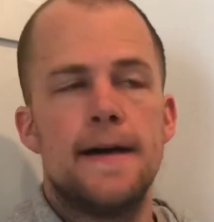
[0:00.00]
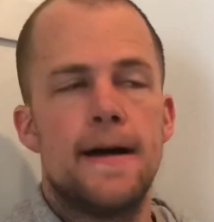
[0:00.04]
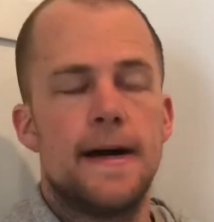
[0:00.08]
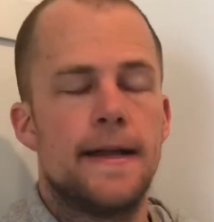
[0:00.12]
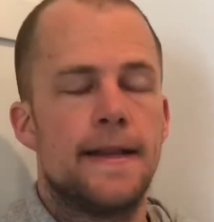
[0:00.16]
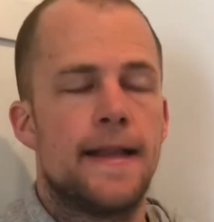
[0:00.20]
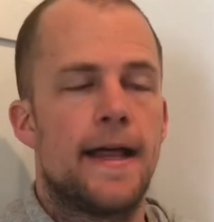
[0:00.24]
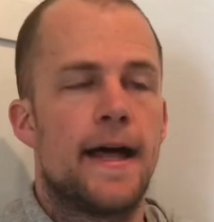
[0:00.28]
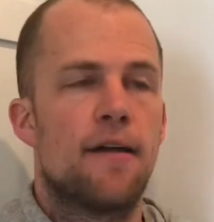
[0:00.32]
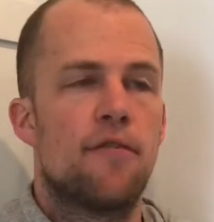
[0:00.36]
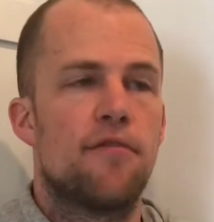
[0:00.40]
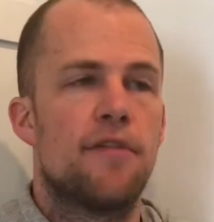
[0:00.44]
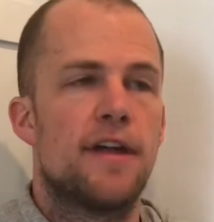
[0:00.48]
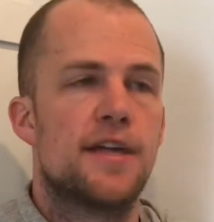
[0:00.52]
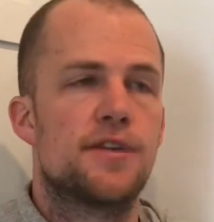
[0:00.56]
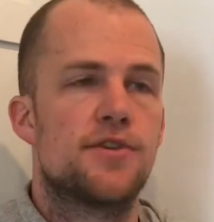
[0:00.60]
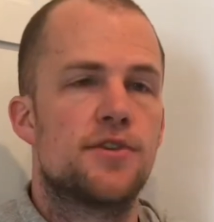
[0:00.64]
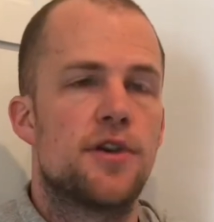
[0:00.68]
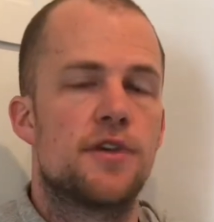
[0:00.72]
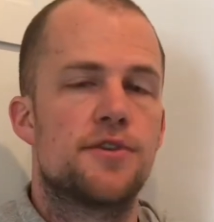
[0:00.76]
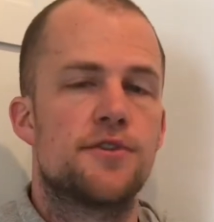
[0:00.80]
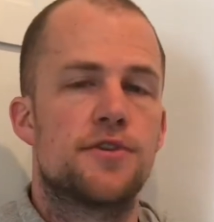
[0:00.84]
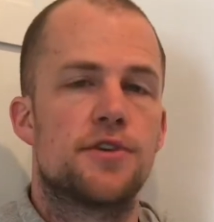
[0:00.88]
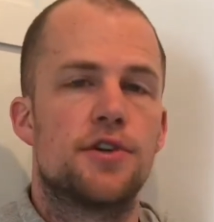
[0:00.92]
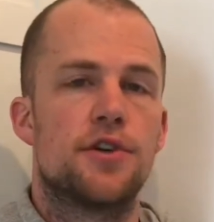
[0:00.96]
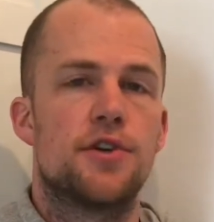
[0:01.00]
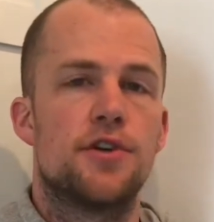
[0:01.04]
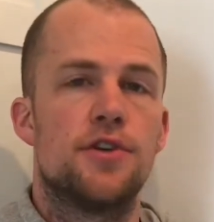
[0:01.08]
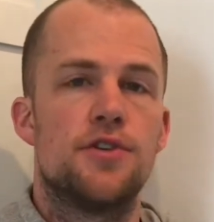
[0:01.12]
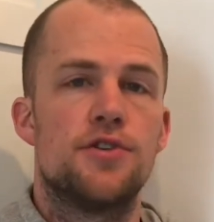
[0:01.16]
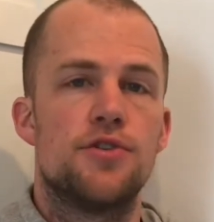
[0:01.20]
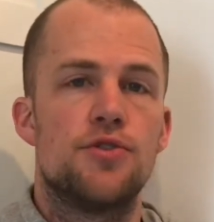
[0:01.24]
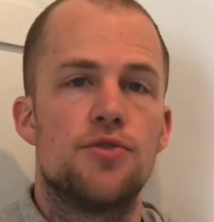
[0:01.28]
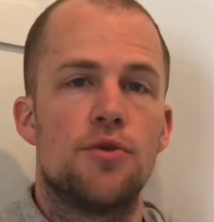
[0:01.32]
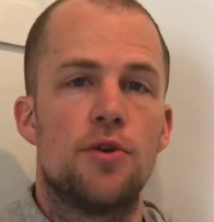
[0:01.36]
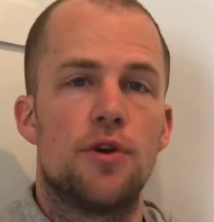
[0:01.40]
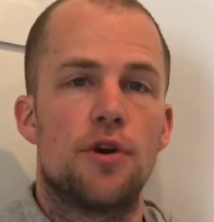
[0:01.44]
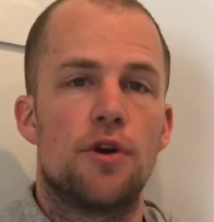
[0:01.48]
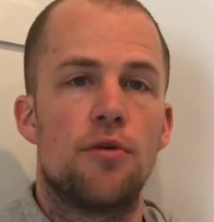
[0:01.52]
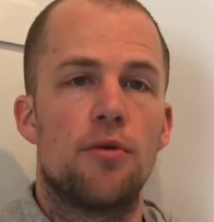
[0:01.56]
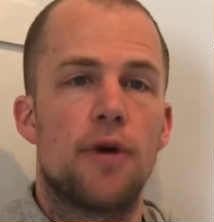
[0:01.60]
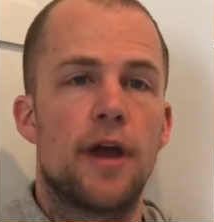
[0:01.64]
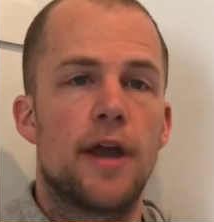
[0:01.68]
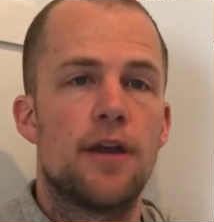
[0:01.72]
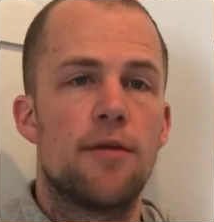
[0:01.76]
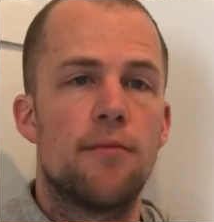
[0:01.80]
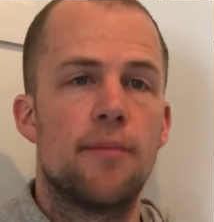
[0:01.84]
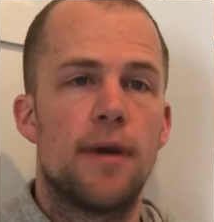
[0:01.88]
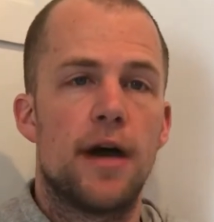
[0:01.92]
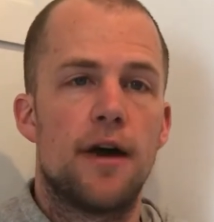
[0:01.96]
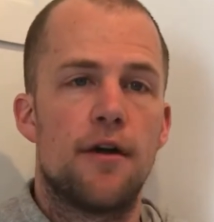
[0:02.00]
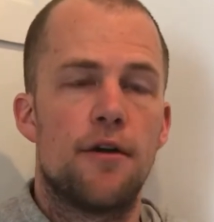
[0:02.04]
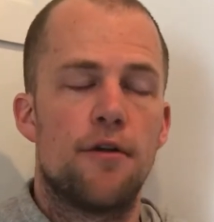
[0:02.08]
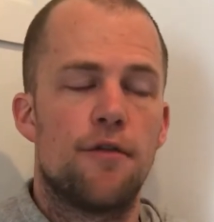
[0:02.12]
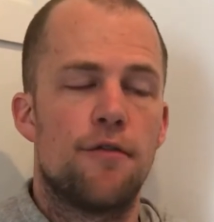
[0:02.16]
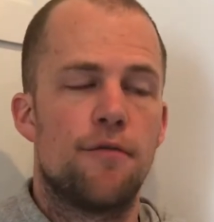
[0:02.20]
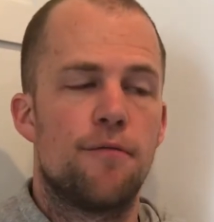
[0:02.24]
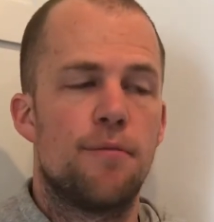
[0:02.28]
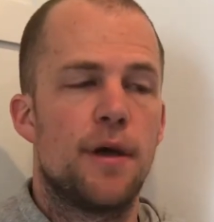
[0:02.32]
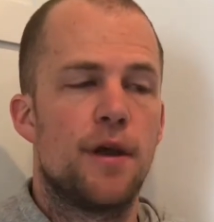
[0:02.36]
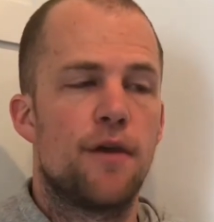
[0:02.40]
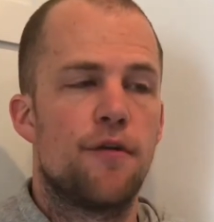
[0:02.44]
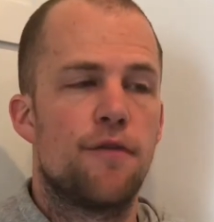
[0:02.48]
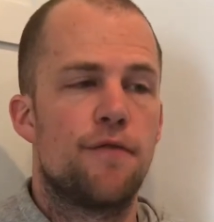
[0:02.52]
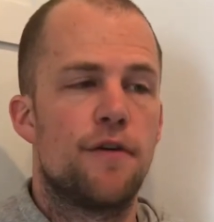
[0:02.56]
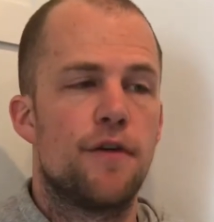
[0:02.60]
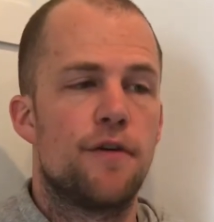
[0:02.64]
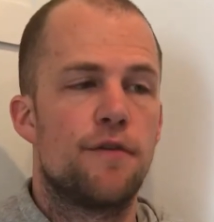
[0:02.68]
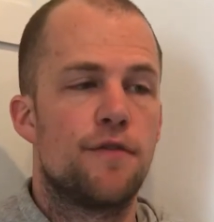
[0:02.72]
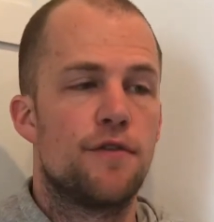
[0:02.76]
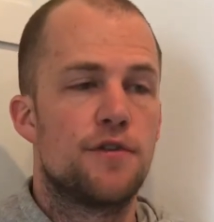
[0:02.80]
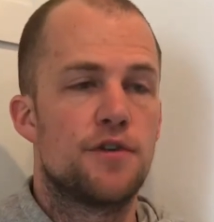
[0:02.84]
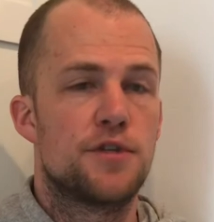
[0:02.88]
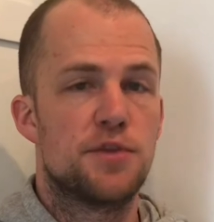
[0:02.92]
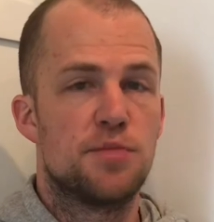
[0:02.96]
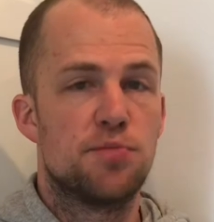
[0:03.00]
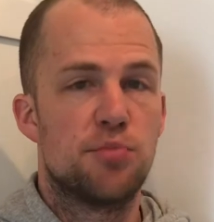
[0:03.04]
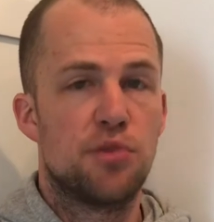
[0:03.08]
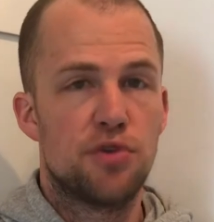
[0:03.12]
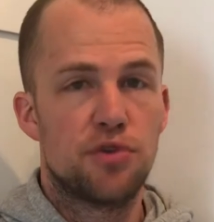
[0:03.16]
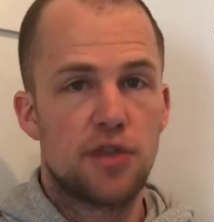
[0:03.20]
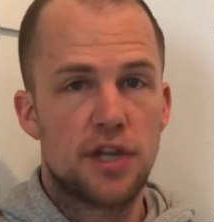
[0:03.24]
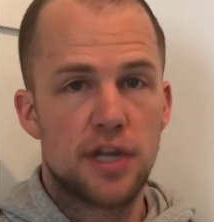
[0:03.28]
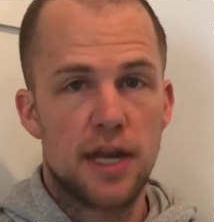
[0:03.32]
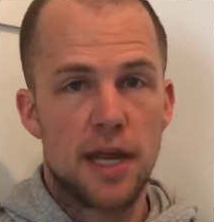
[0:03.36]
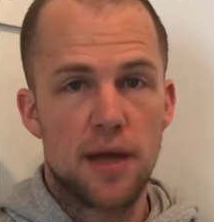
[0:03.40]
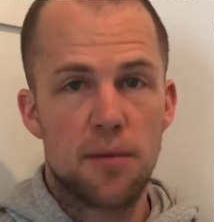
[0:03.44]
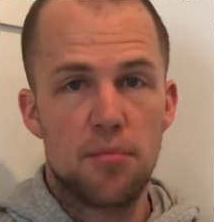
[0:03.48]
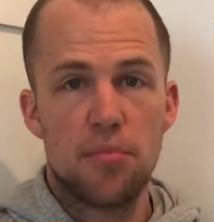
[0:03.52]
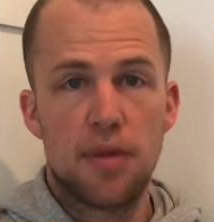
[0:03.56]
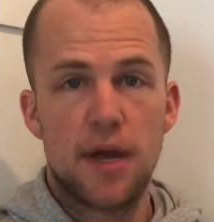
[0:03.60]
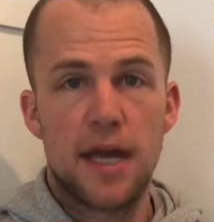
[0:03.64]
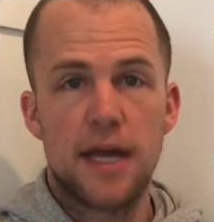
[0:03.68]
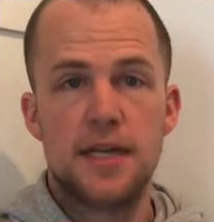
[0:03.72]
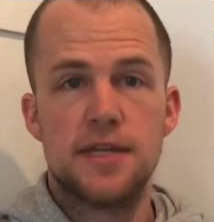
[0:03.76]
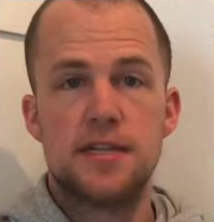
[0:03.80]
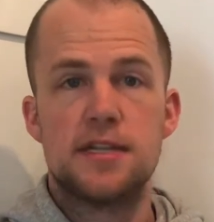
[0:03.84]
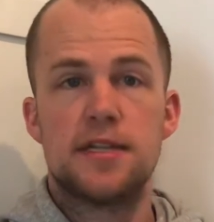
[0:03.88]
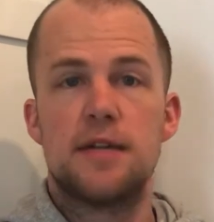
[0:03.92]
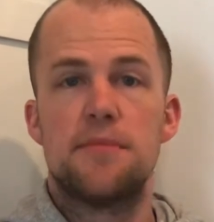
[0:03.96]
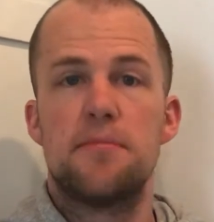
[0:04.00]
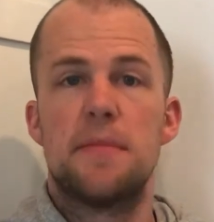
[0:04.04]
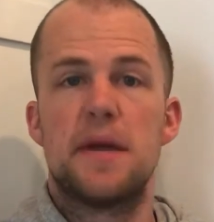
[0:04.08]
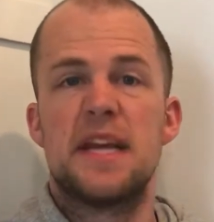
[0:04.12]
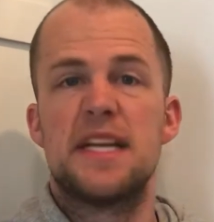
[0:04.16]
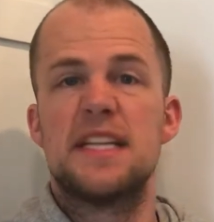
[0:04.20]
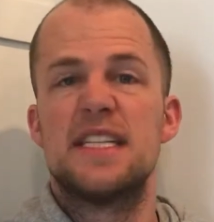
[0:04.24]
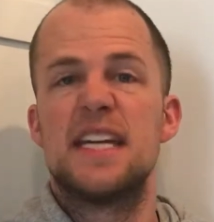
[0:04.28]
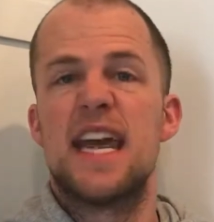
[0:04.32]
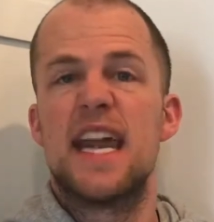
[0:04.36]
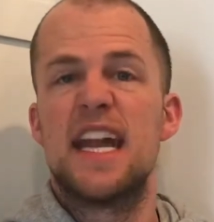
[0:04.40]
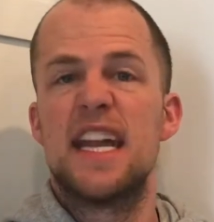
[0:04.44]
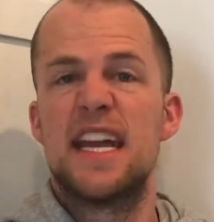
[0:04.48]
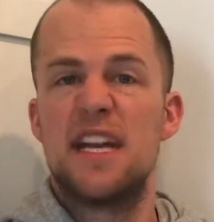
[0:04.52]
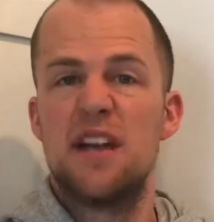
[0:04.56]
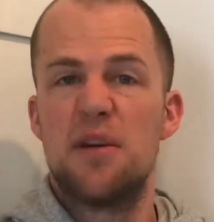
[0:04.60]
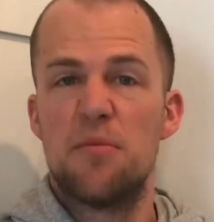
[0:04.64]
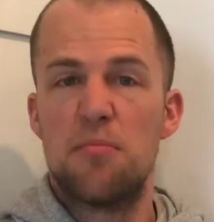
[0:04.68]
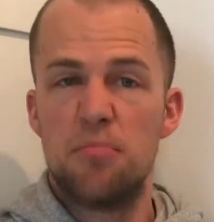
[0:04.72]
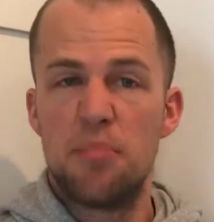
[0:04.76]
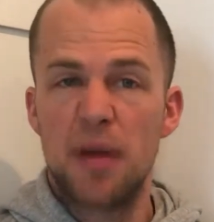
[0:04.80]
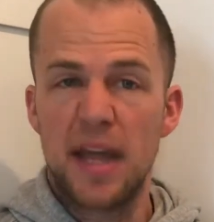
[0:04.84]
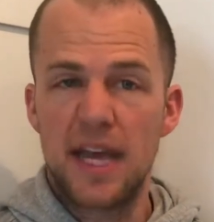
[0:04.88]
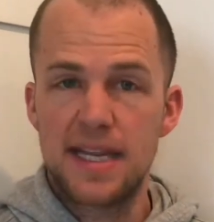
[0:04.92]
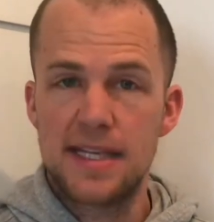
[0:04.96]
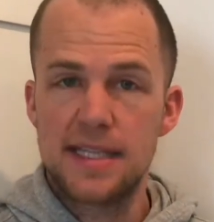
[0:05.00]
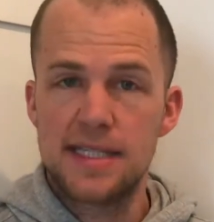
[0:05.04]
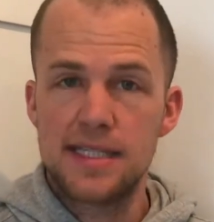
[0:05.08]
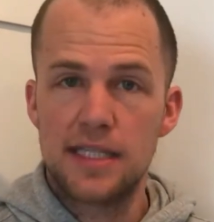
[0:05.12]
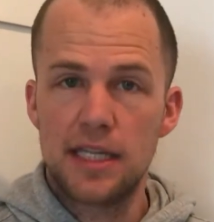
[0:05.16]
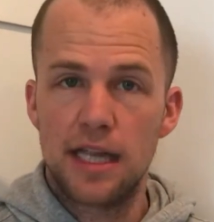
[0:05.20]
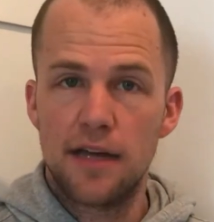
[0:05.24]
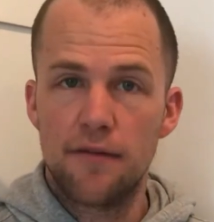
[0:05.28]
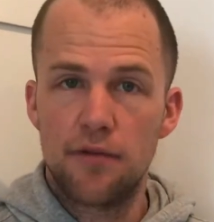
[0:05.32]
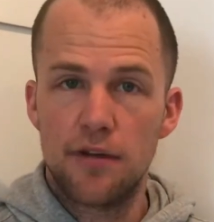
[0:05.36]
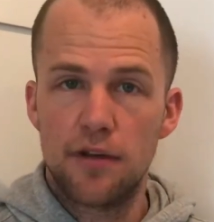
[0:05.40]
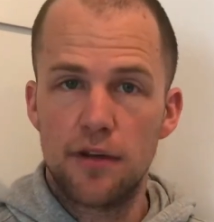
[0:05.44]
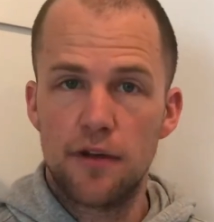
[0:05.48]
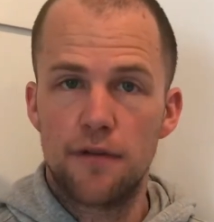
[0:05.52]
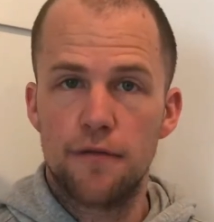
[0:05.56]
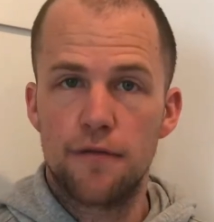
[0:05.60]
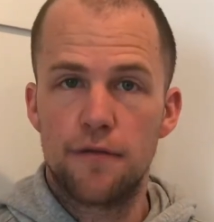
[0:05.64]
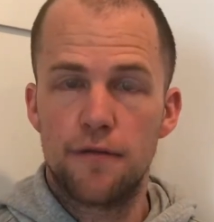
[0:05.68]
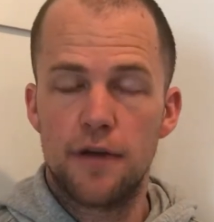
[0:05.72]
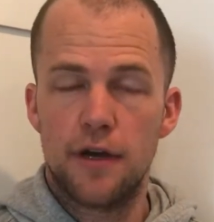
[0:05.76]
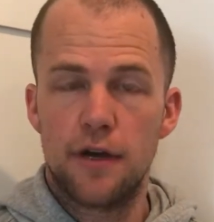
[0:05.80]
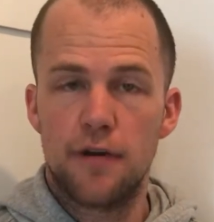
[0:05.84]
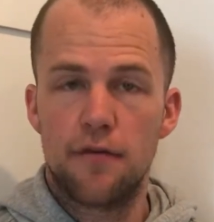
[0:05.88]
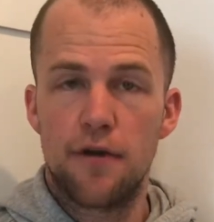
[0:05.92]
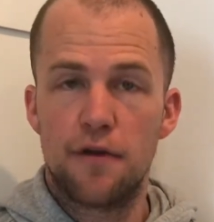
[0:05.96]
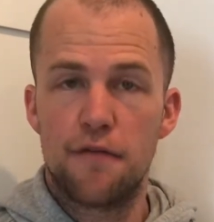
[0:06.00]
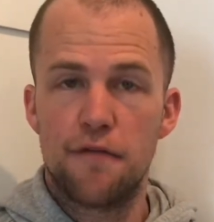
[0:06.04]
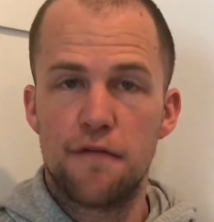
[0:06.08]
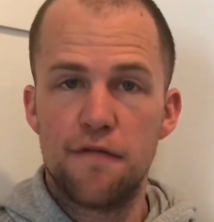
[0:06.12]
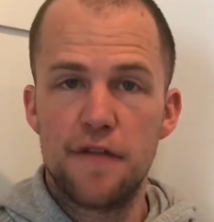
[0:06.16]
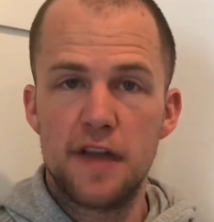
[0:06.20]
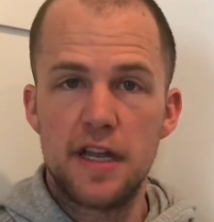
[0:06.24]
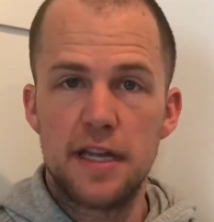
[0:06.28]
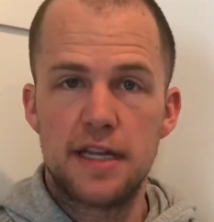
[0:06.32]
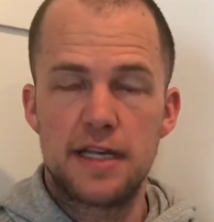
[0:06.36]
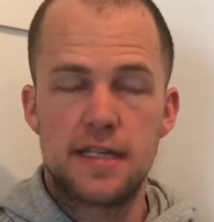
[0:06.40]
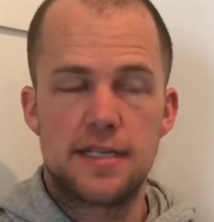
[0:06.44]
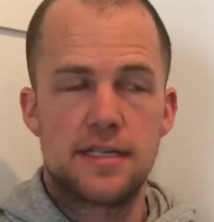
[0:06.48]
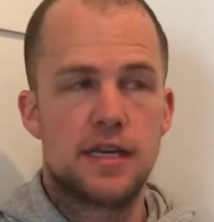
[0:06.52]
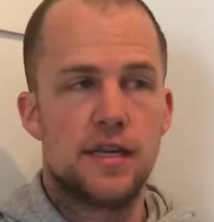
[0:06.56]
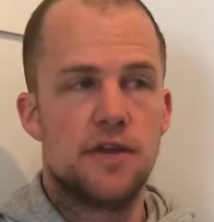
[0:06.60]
lot of that's also going to do a great amount of benefit for just building a base and maintaining a base level of fitness.